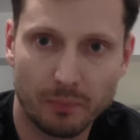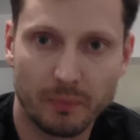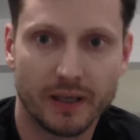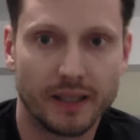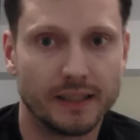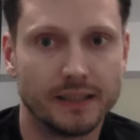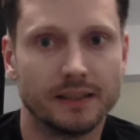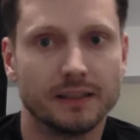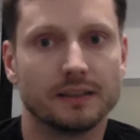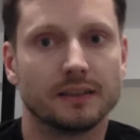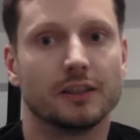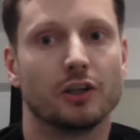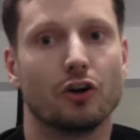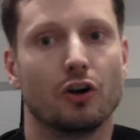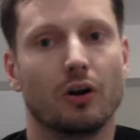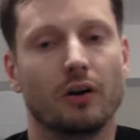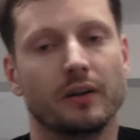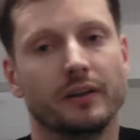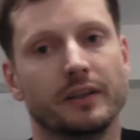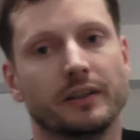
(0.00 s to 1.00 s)
made
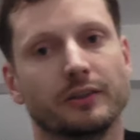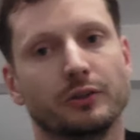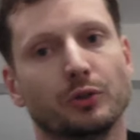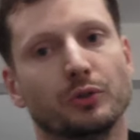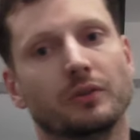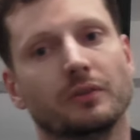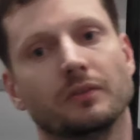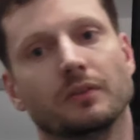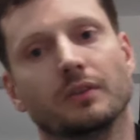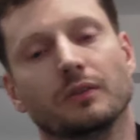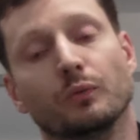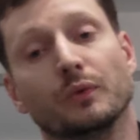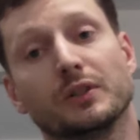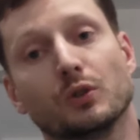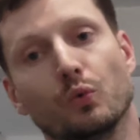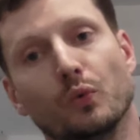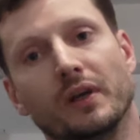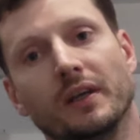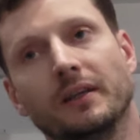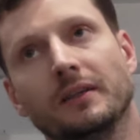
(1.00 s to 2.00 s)
earlier this
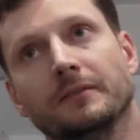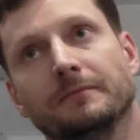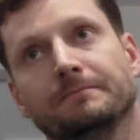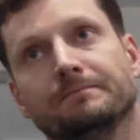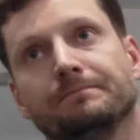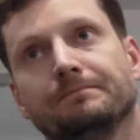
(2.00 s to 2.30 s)
week.